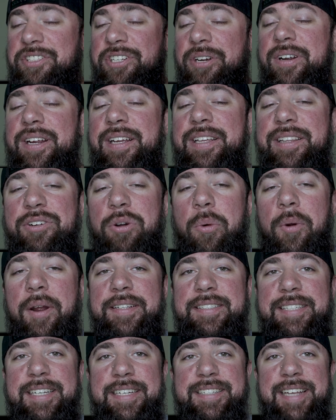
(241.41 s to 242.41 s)
during
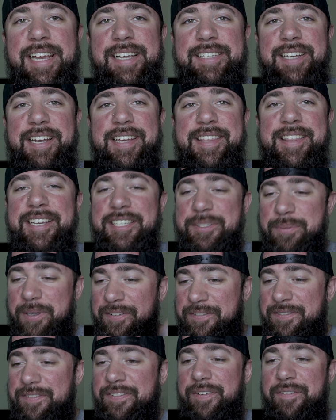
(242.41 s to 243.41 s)
quarantine days like this,
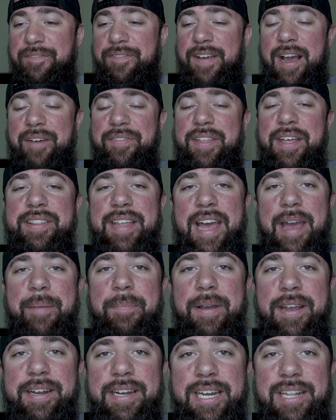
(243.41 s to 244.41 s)
we've found that
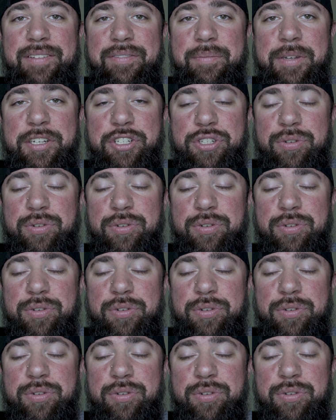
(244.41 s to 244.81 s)
that might not even be